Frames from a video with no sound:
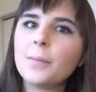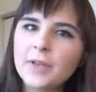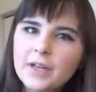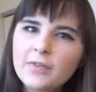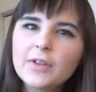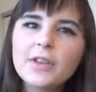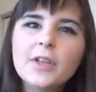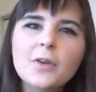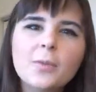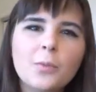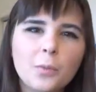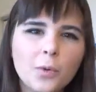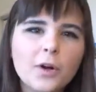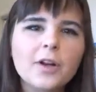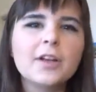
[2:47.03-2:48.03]
But even though
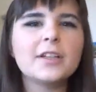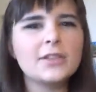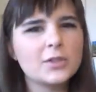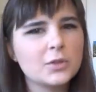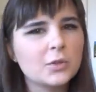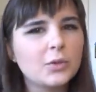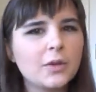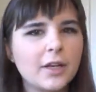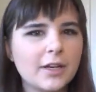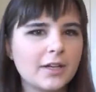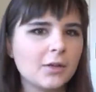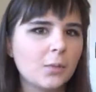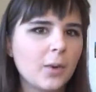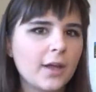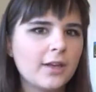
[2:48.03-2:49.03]
work and school get in
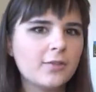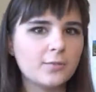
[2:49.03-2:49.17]
the way